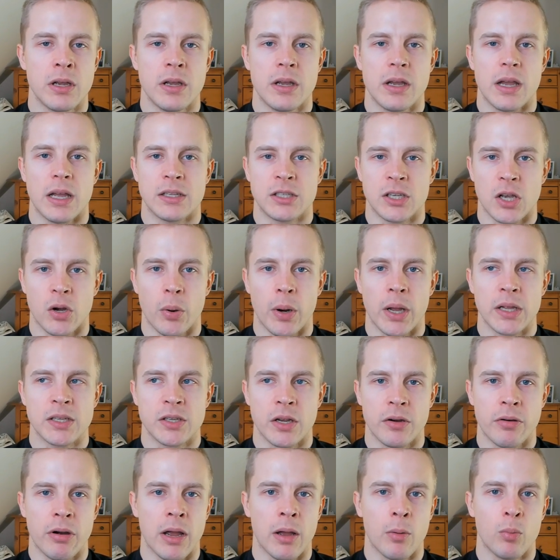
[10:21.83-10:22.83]
etc.,
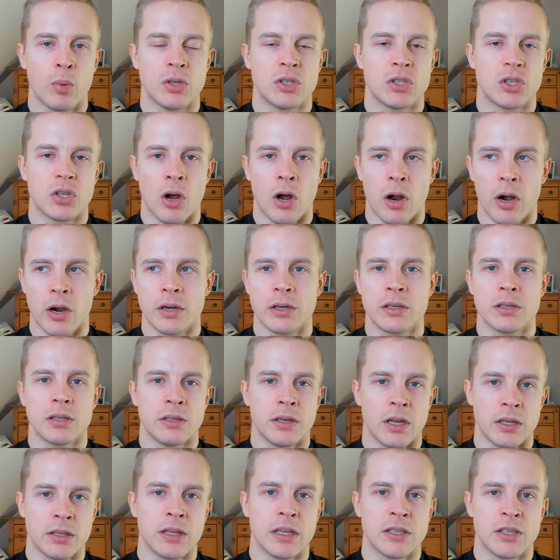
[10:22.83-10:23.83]
etc., which aren't
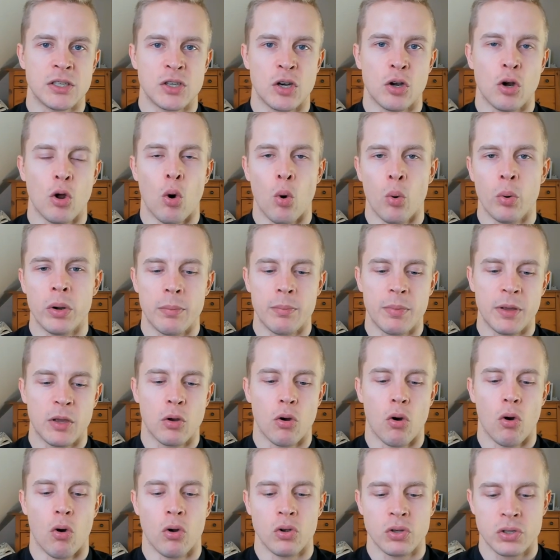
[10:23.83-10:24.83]
not necessarily only
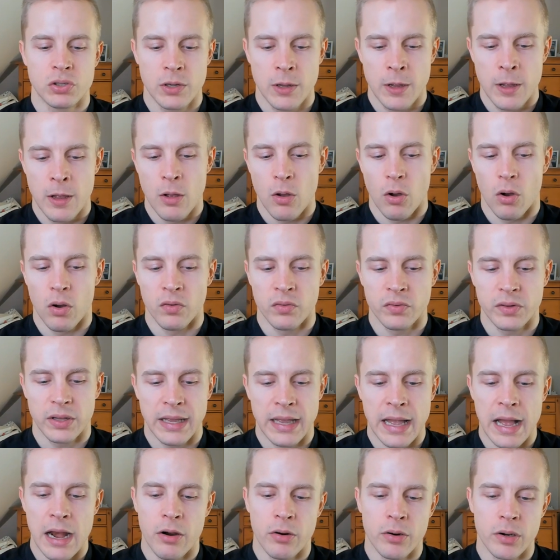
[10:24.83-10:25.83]
because of the
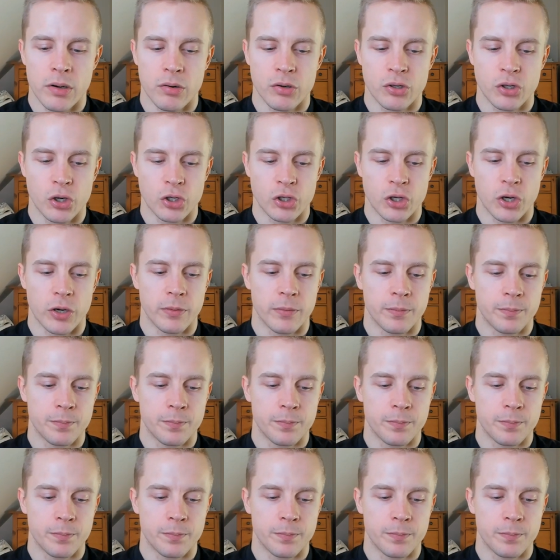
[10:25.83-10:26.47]
calorie restriction